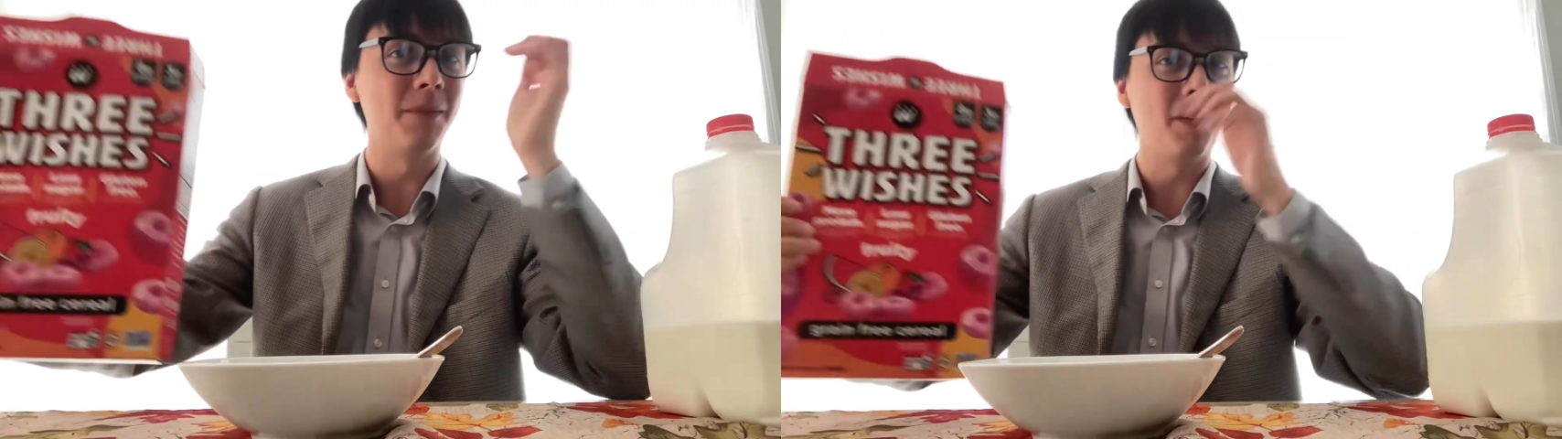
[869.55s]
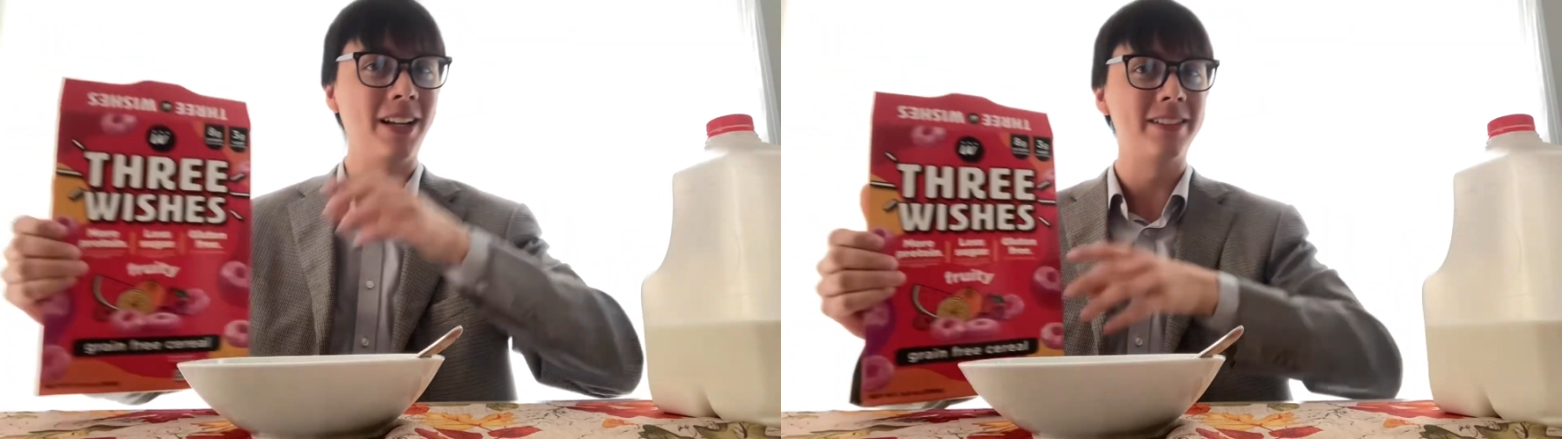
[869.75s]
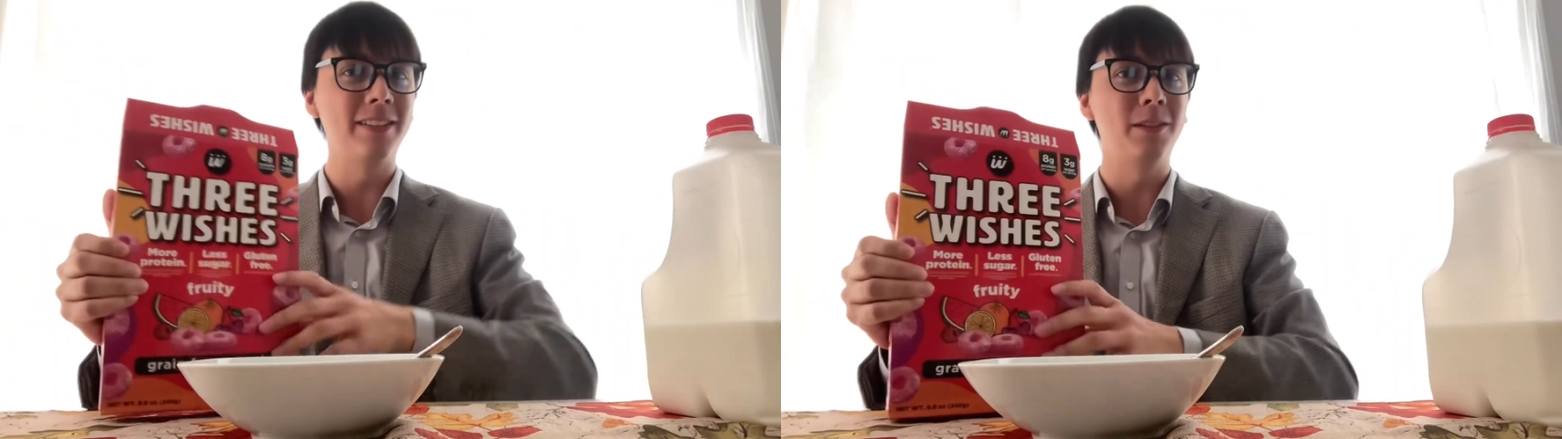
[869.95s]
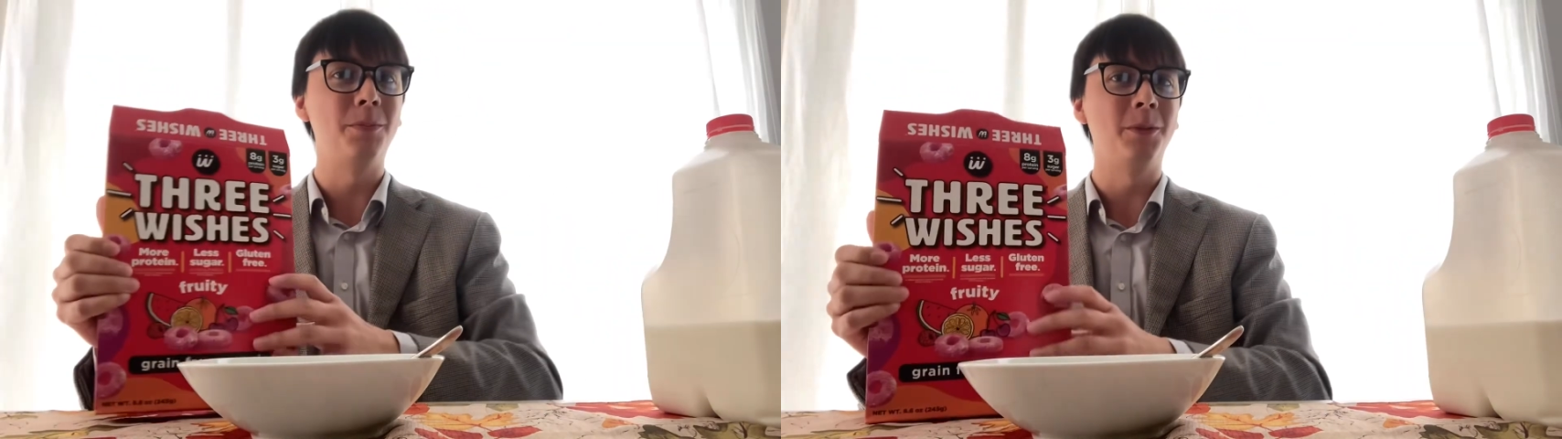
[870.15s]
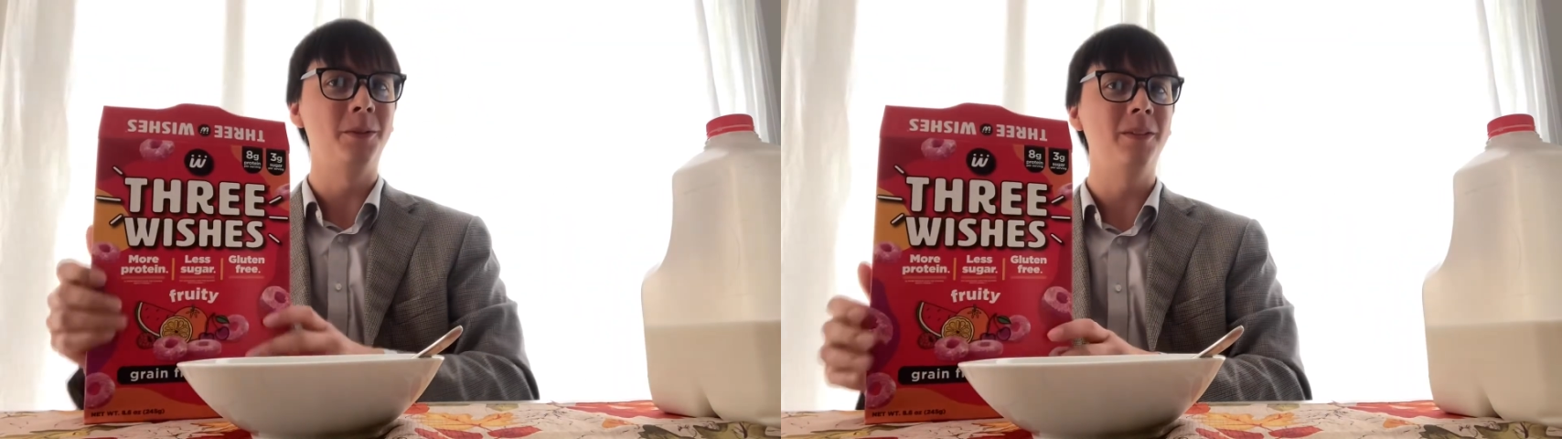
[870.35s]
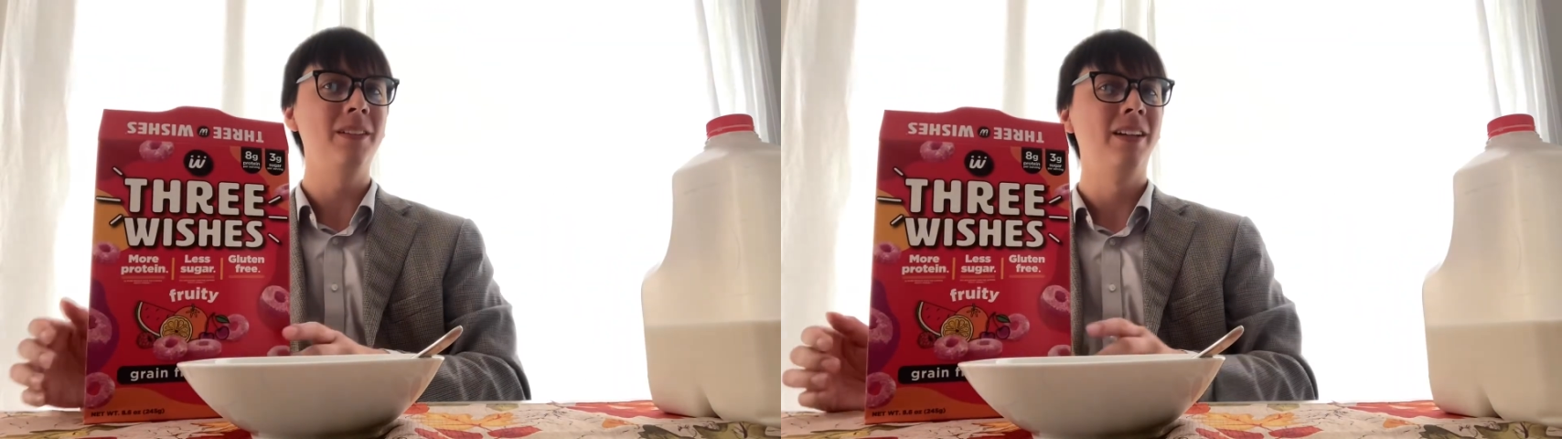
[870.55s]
Magic Spoon,